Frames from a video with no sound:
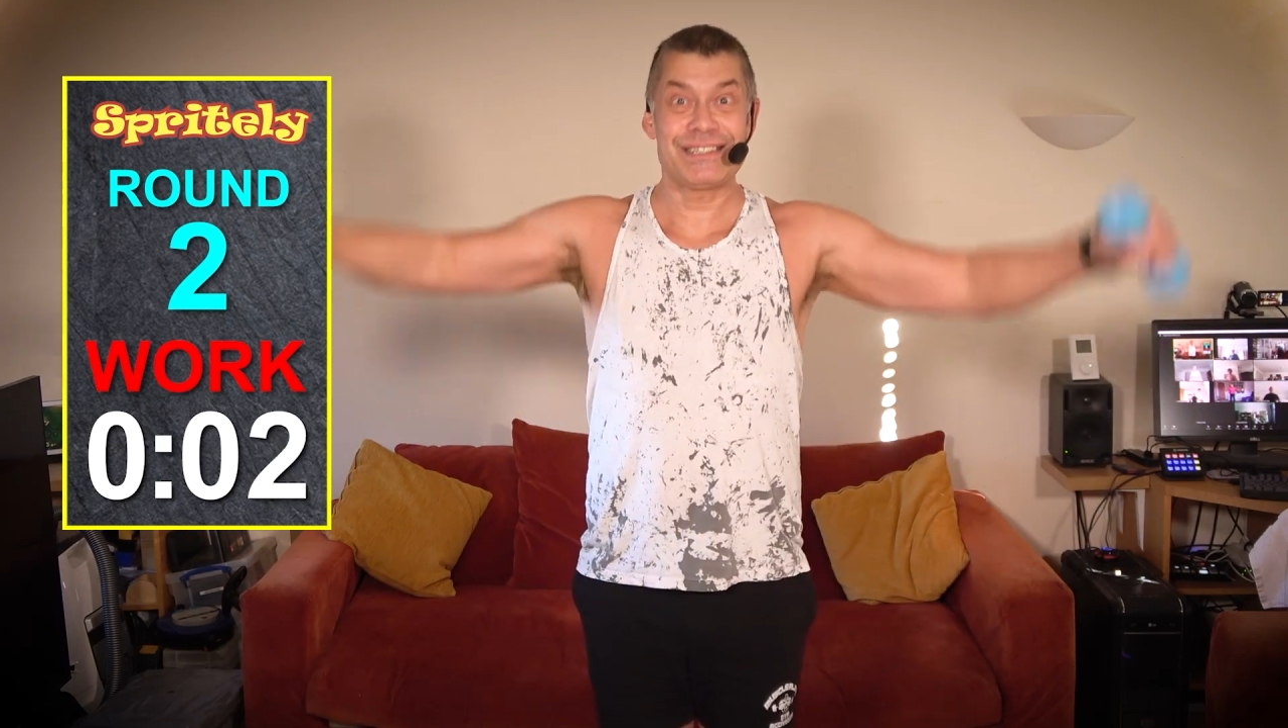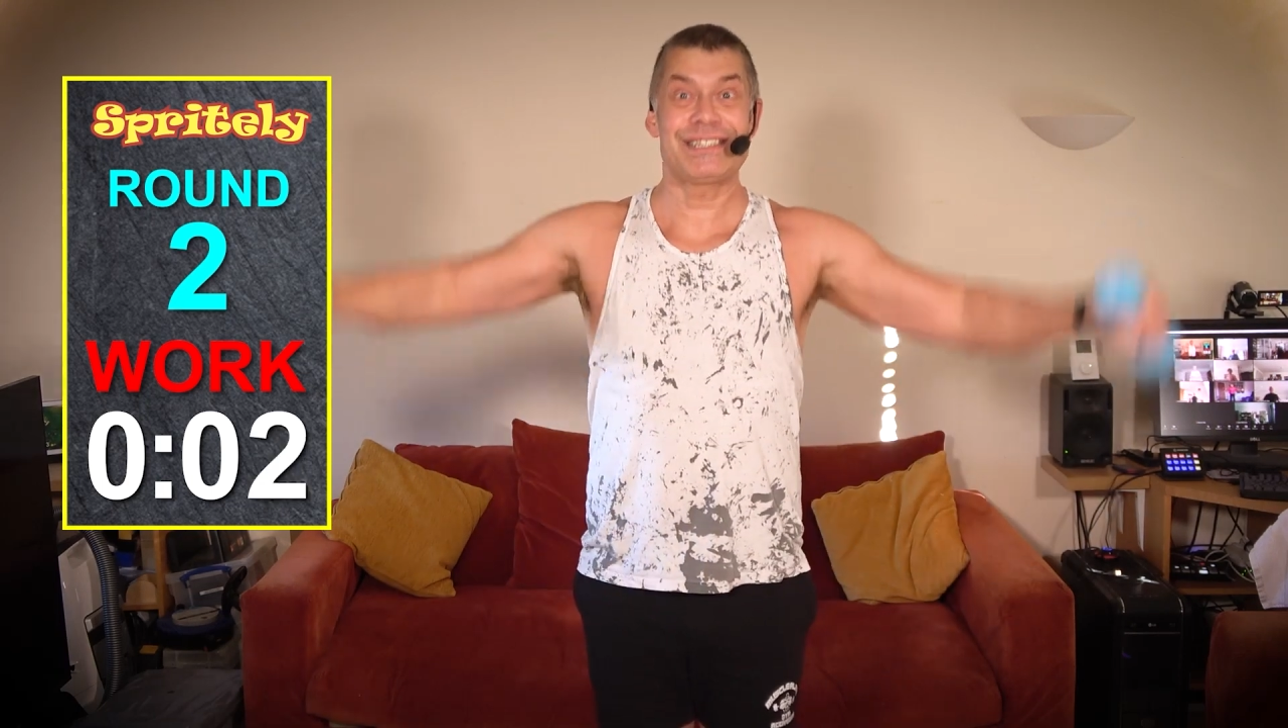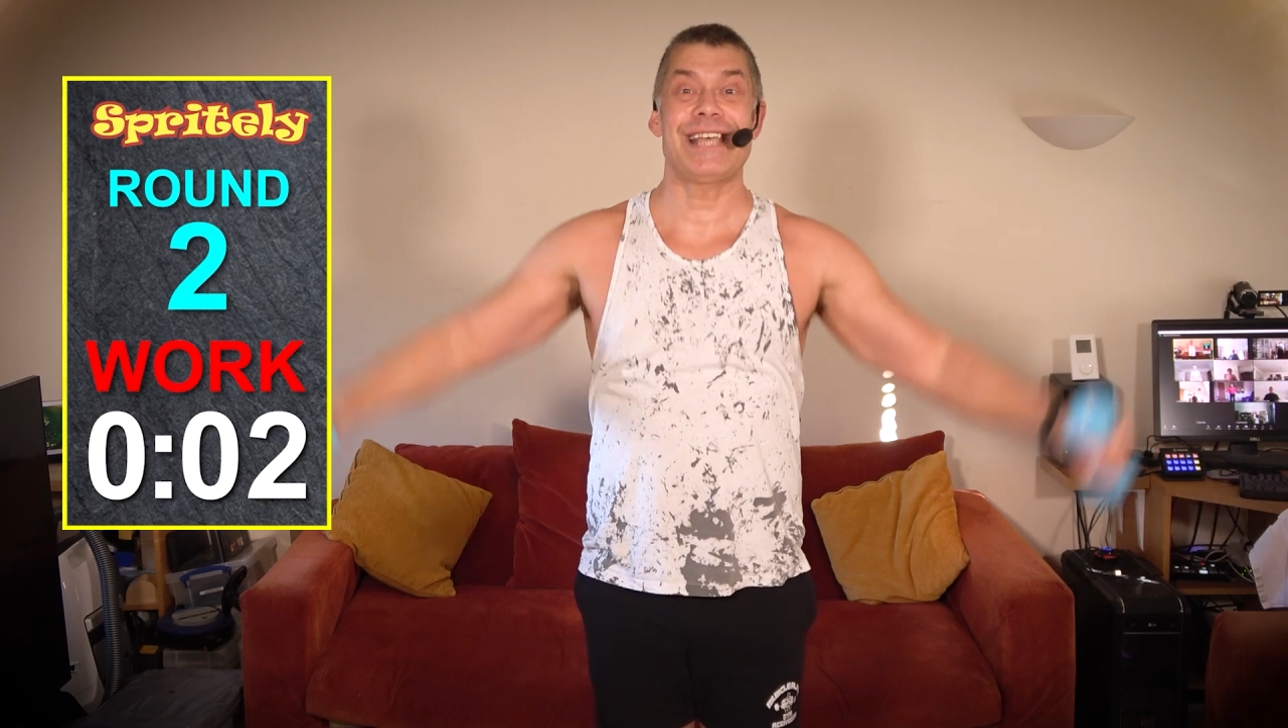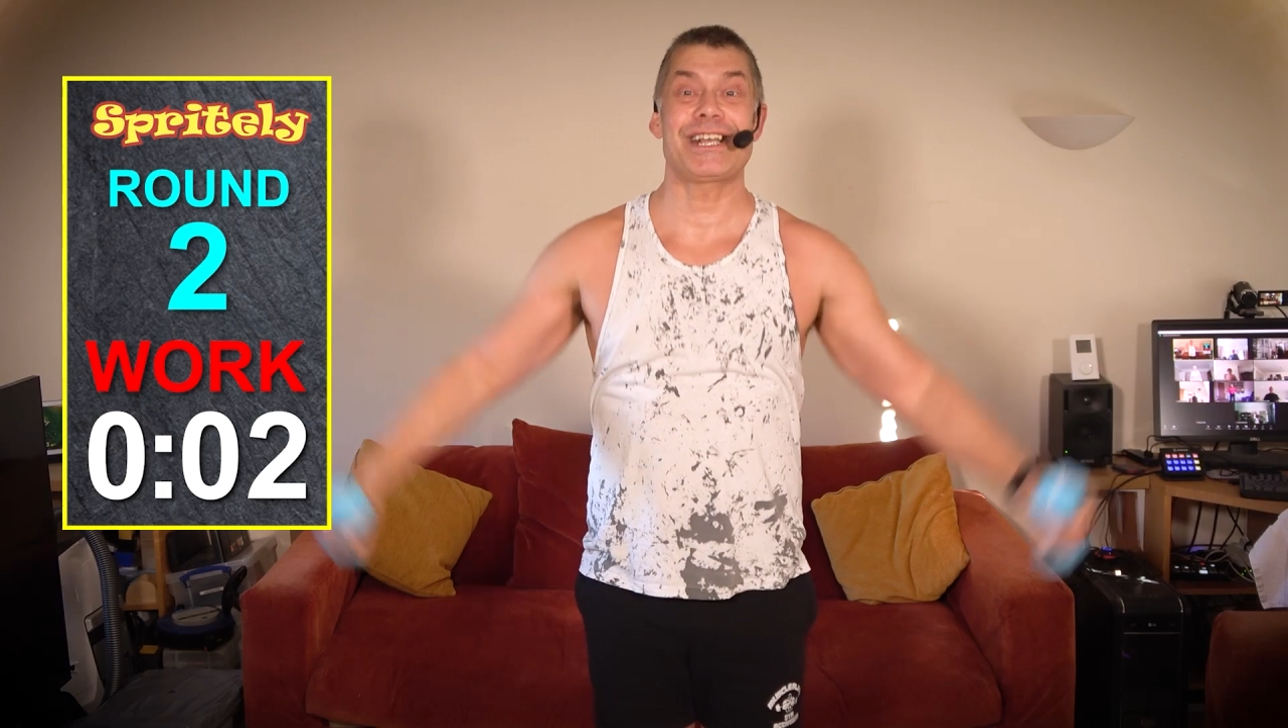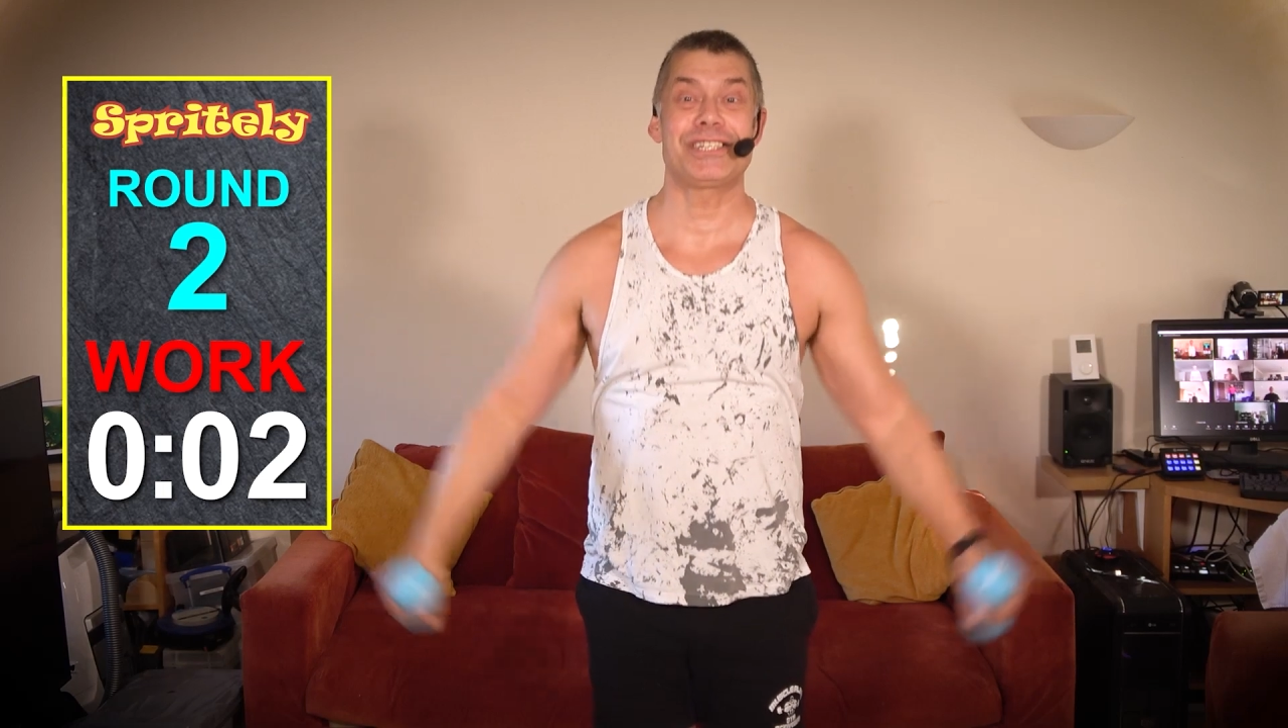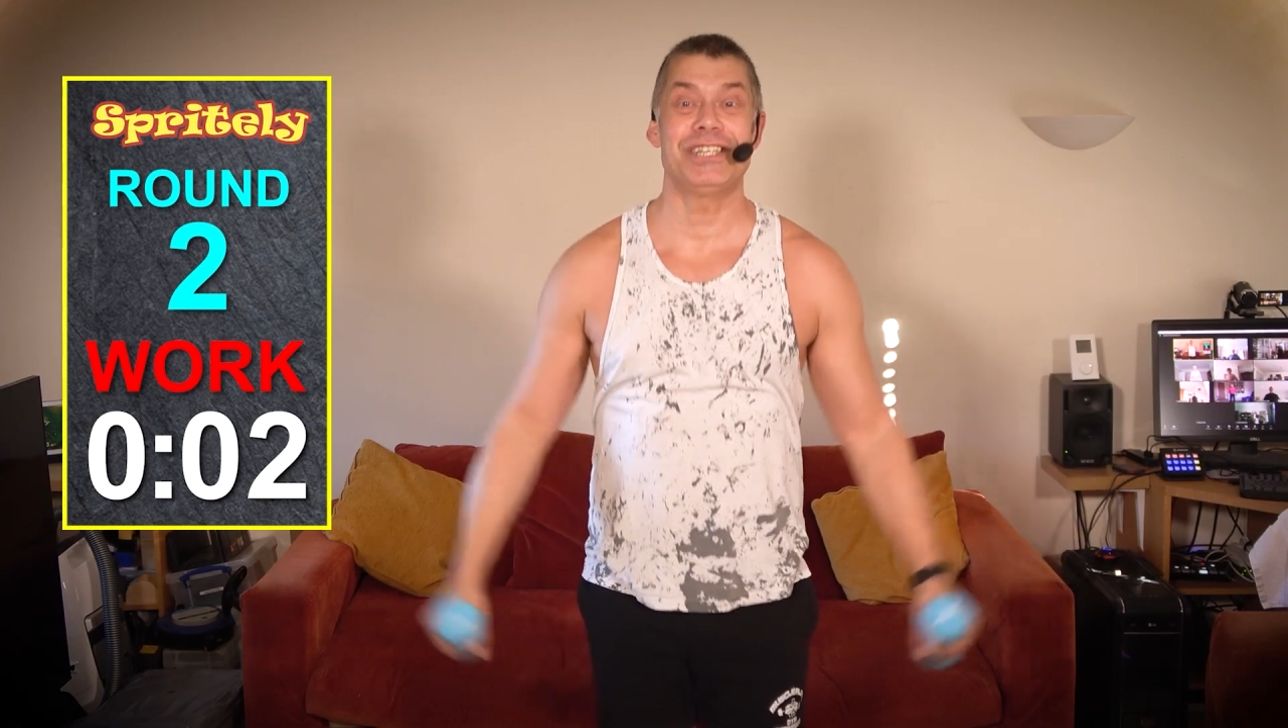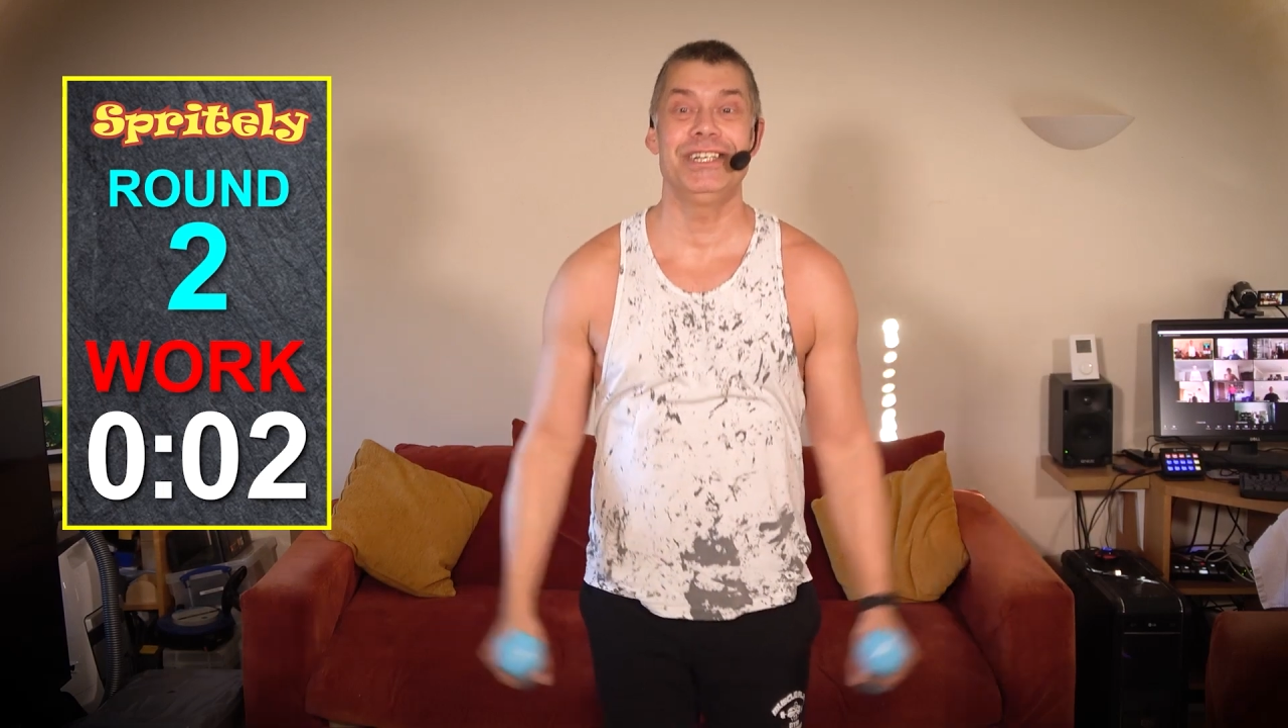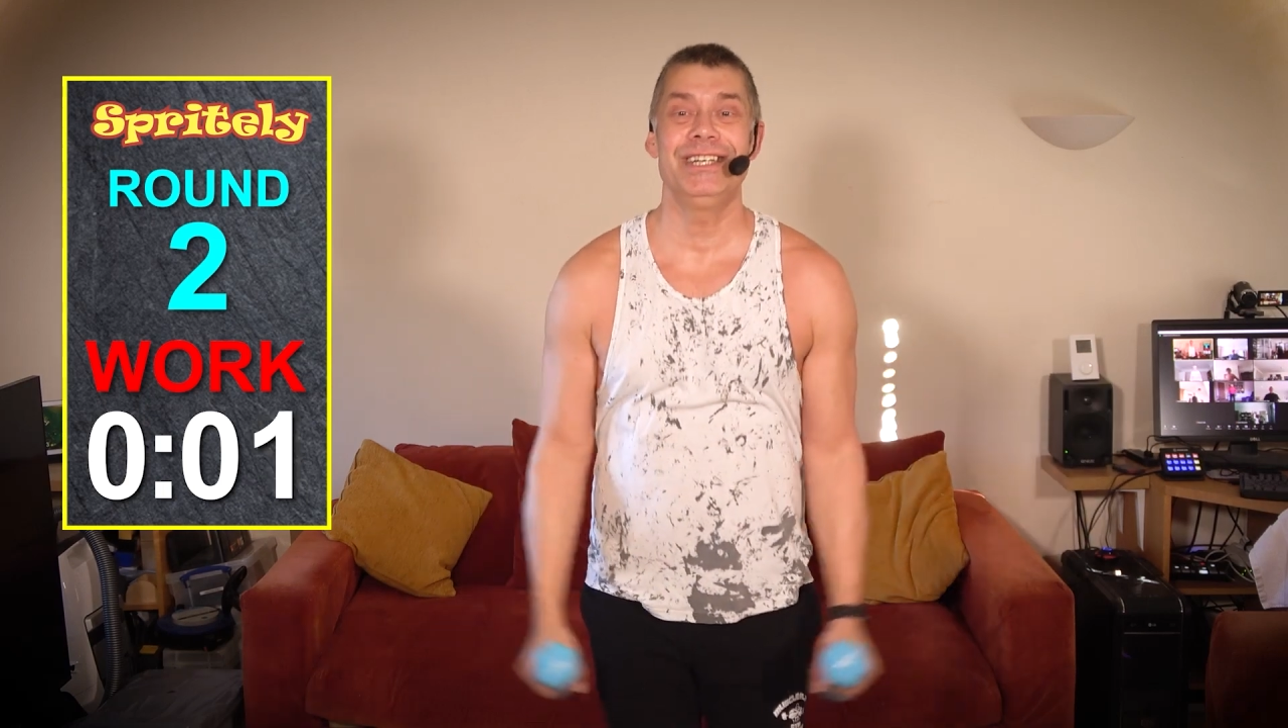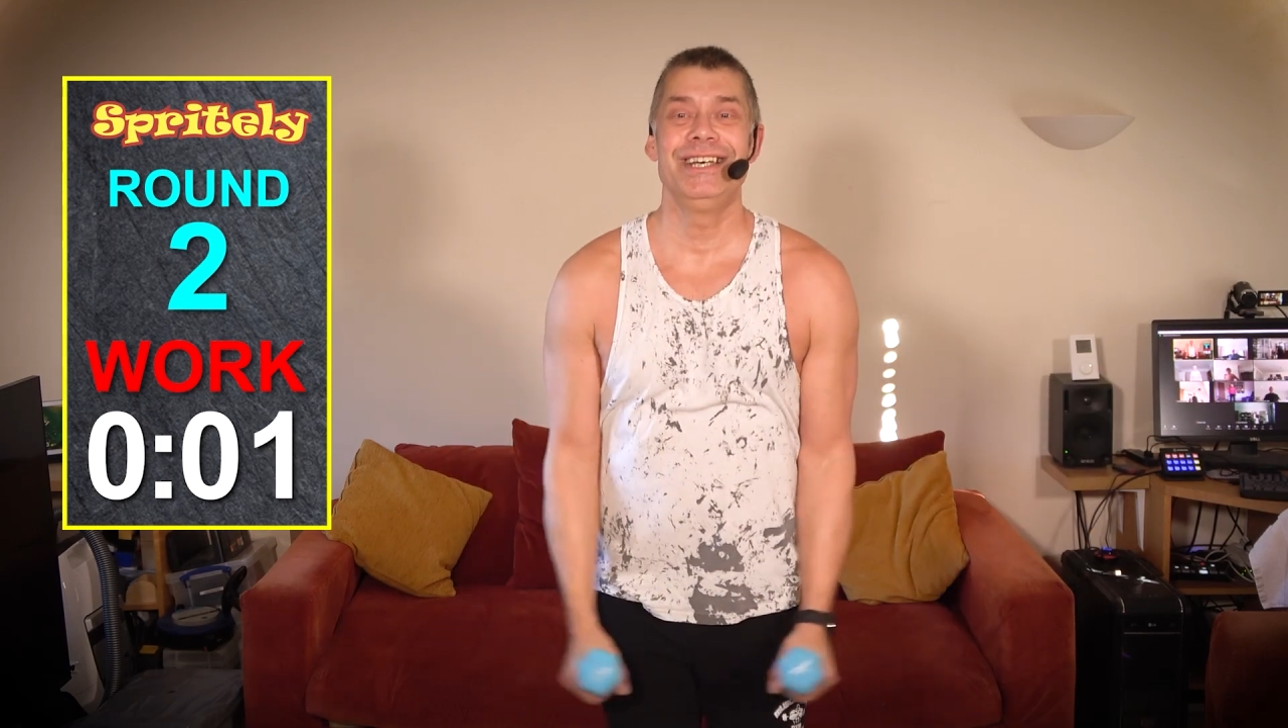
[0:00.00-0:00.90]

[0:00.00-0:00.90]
section